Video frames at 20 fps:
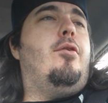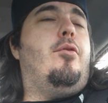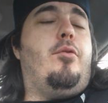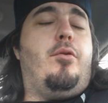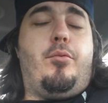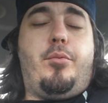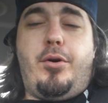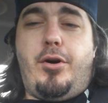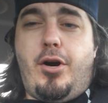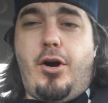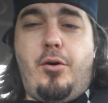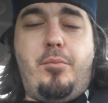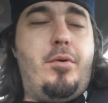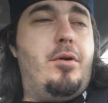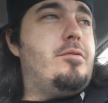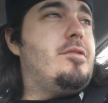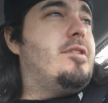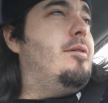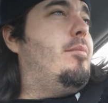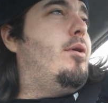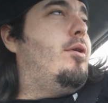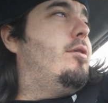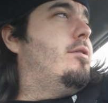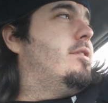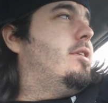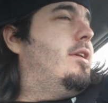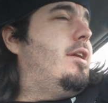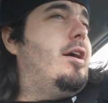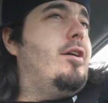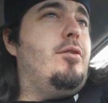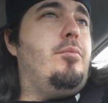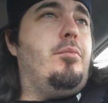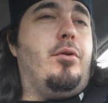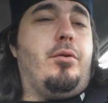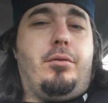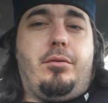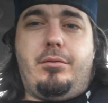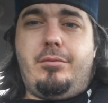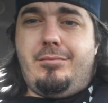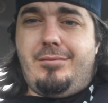Well, we're almost at Barnes &
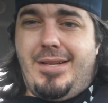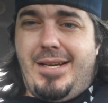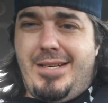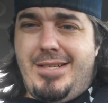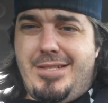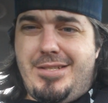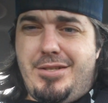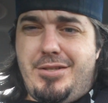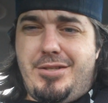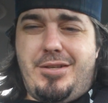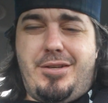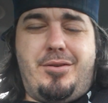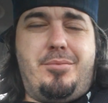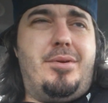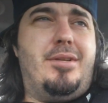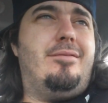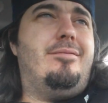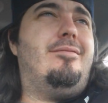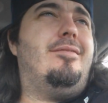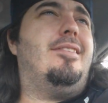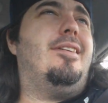Noble, ladies and gentlemen.